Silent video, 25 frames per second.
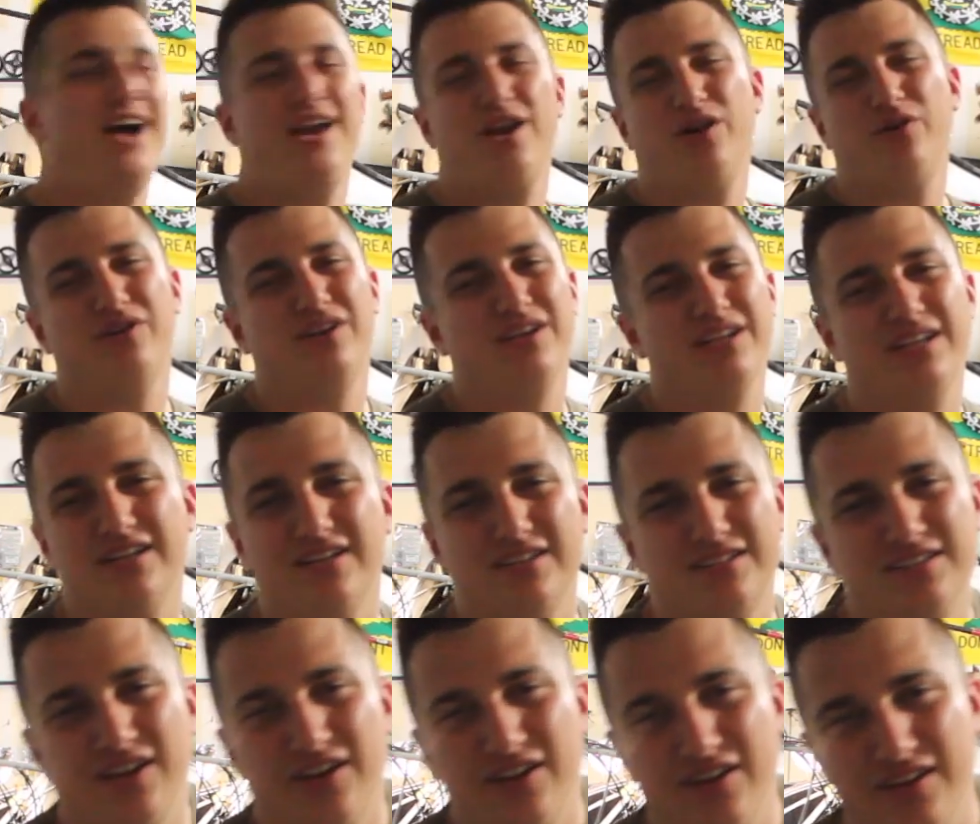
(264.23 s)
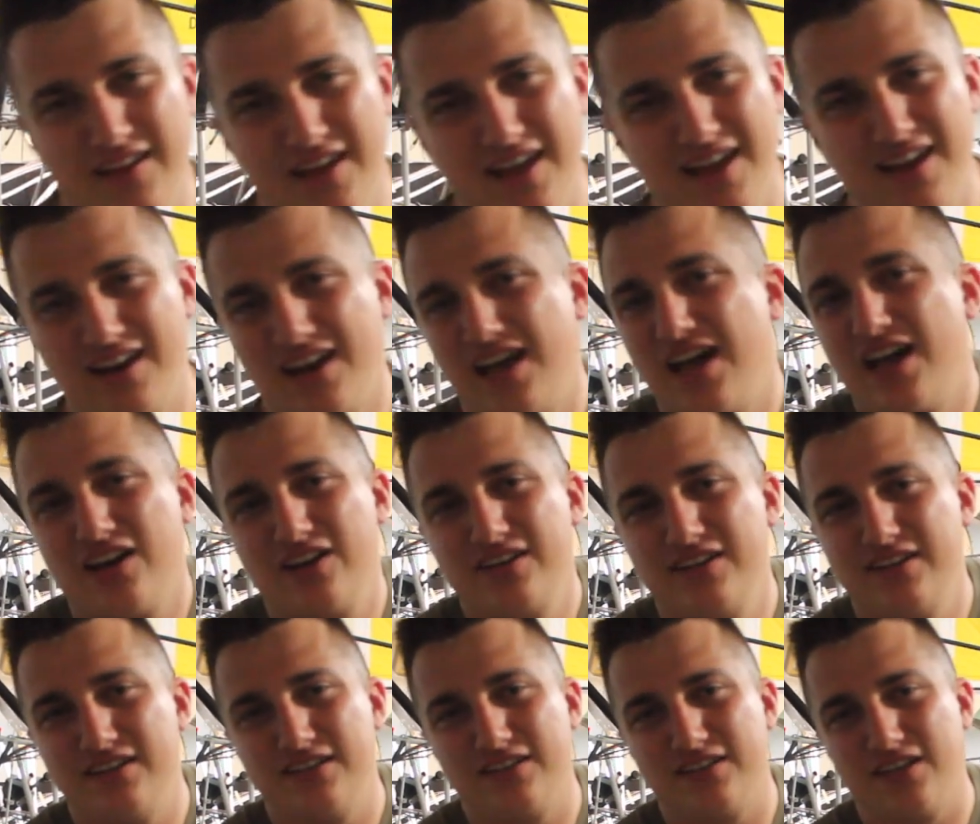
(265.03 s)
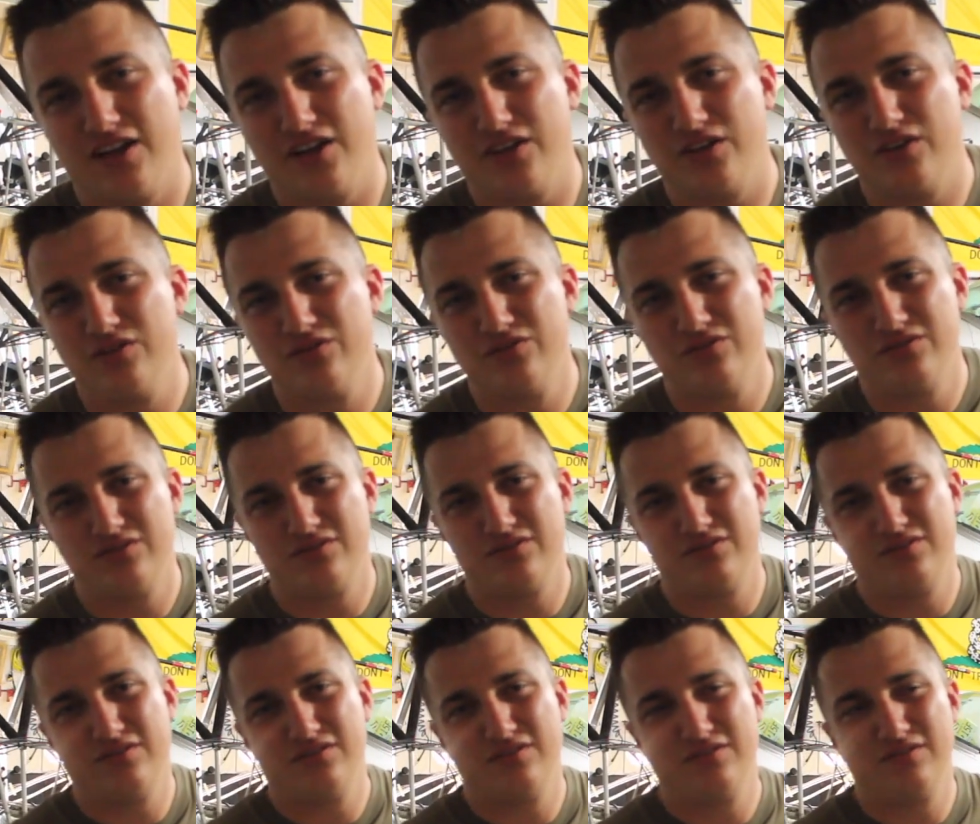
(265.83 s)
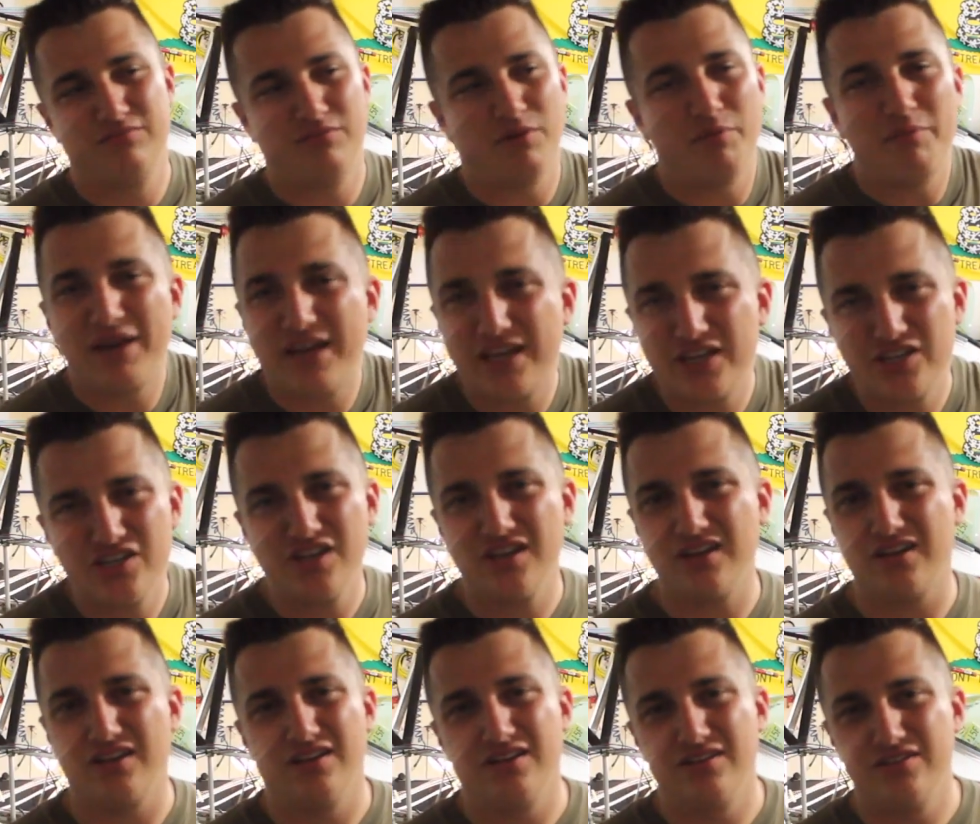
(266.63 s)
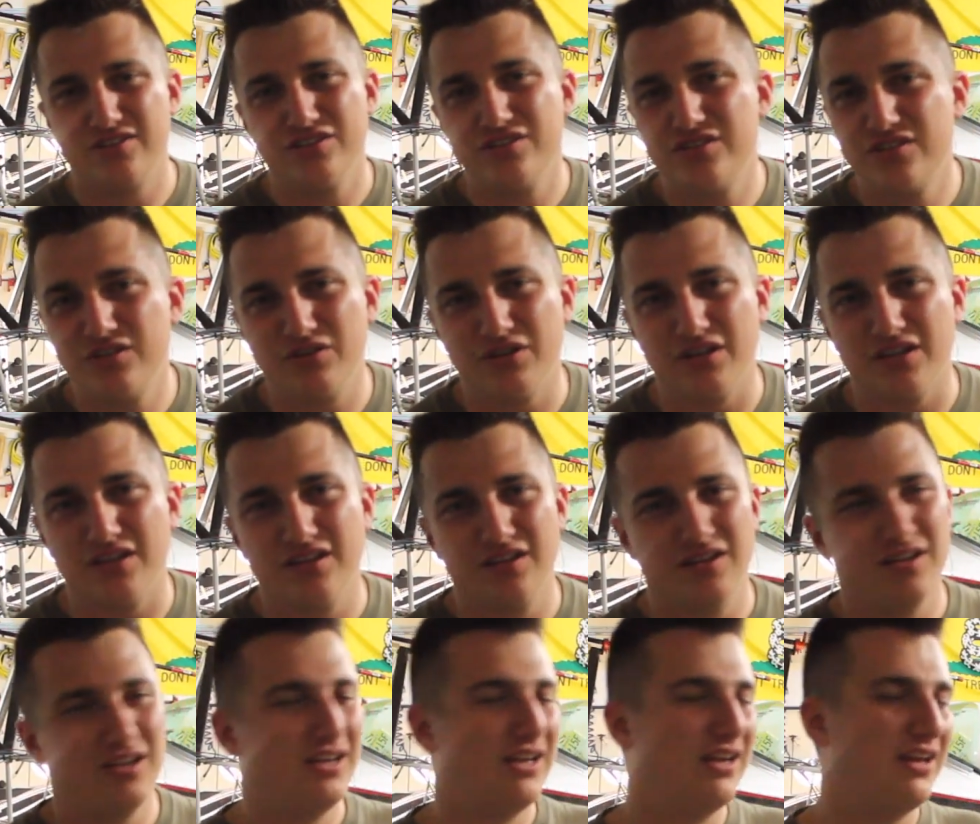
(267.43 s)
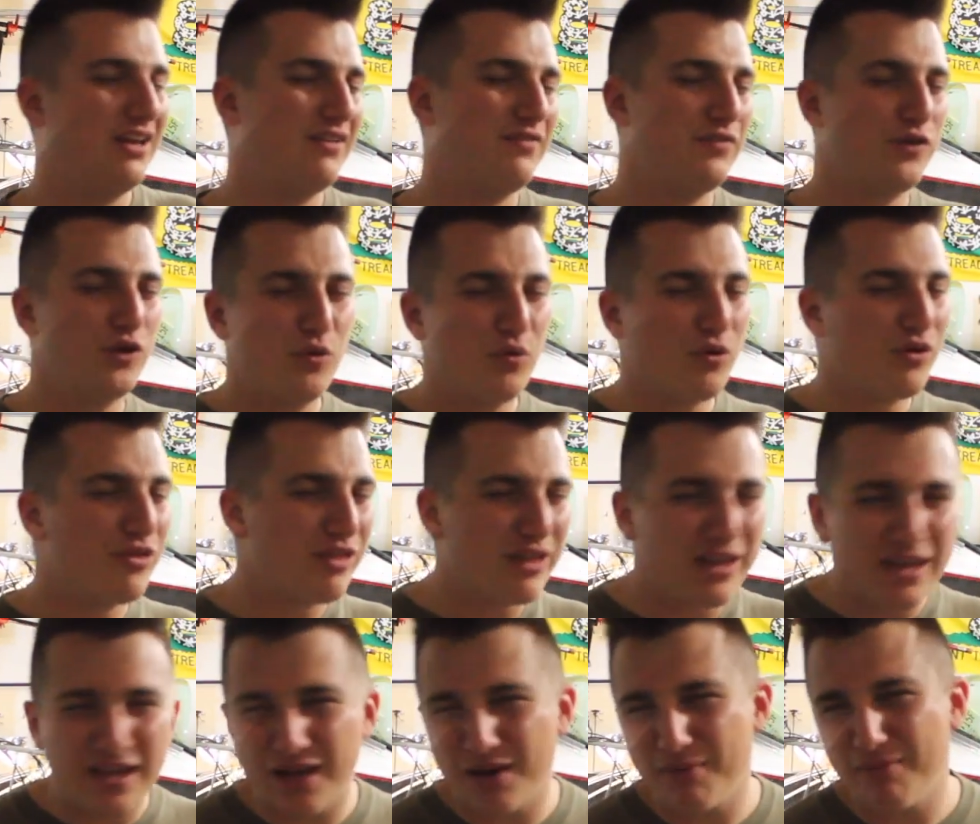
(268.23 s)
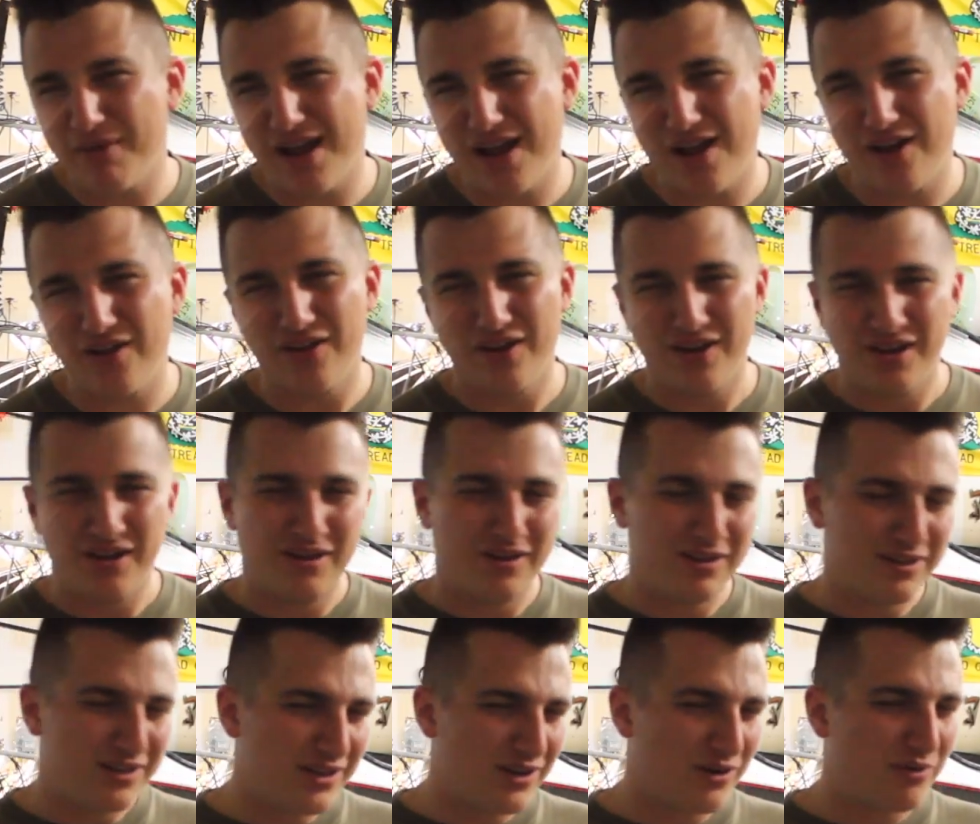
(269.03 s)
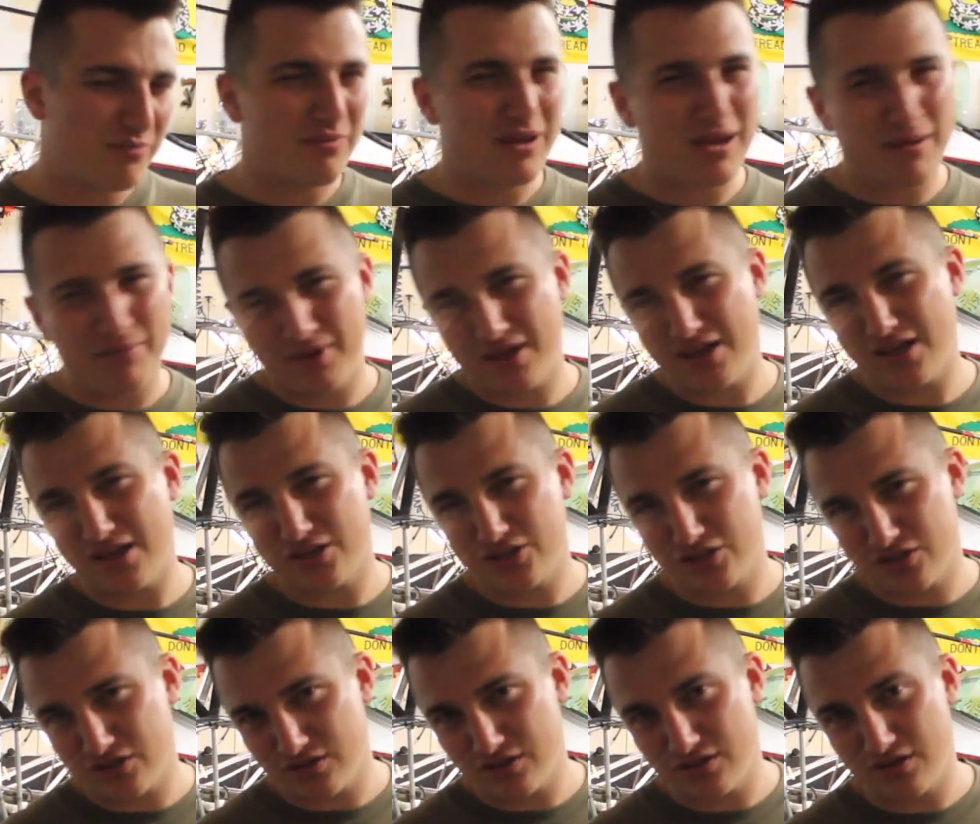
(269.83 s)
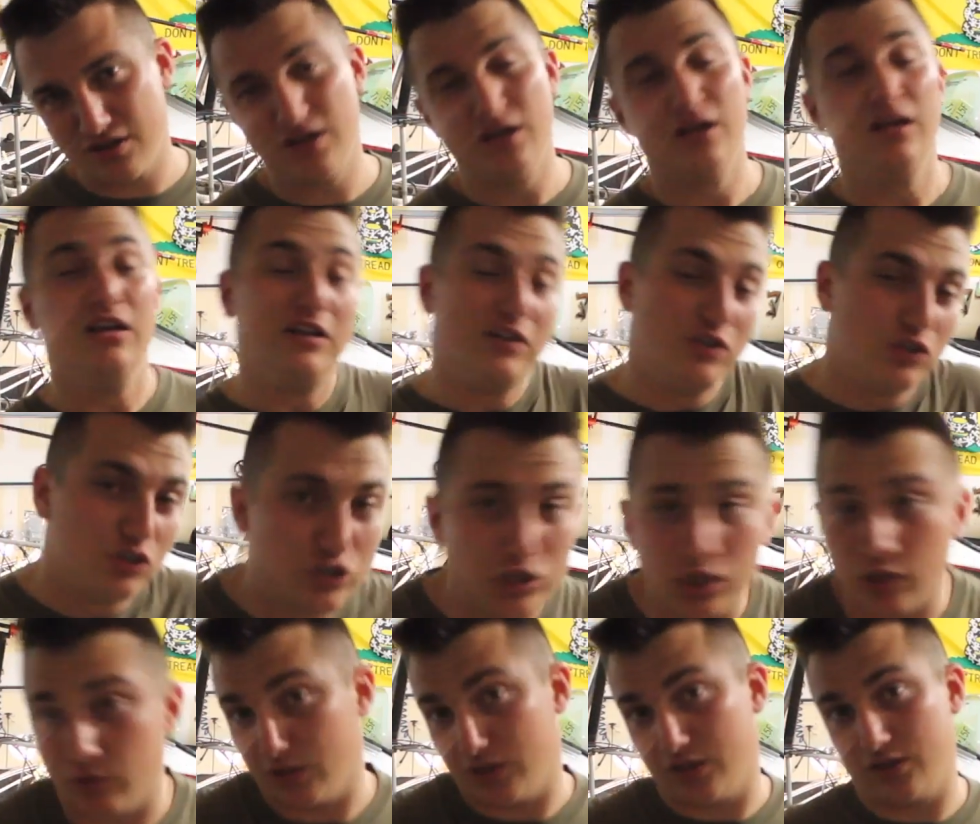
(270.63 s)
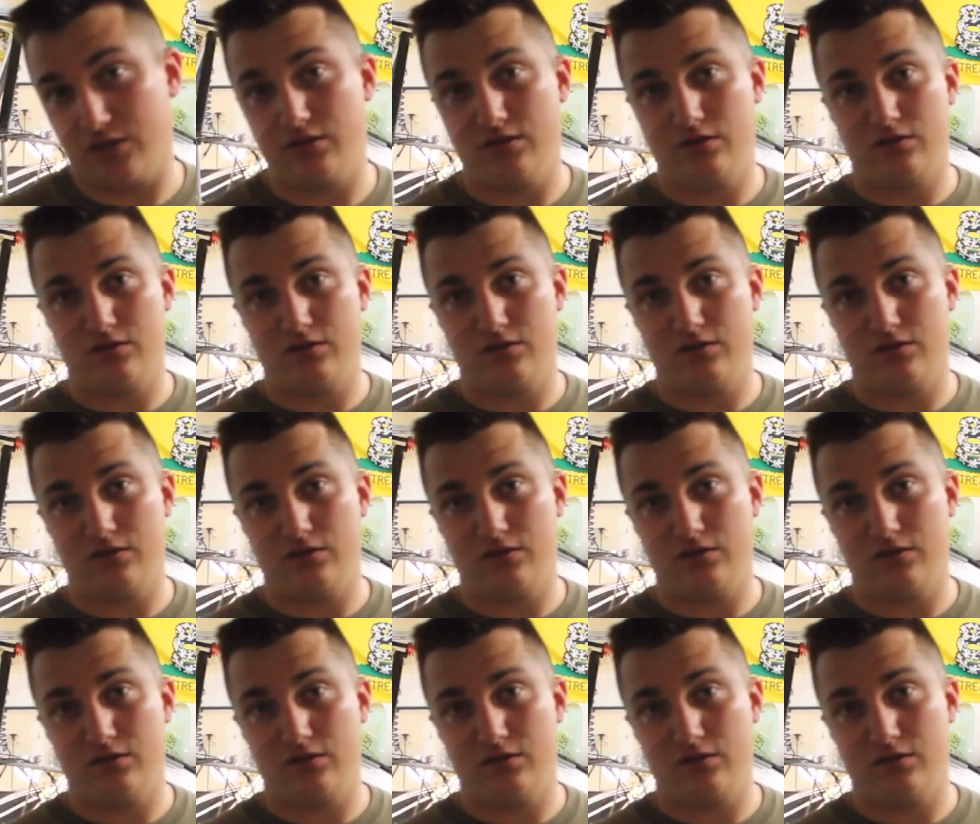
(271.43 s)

I know I don't need to tell you that. I don't need to tell you. But make a jig. Just do it. If you were thinking about, you know, maybe I shouldn't, do it.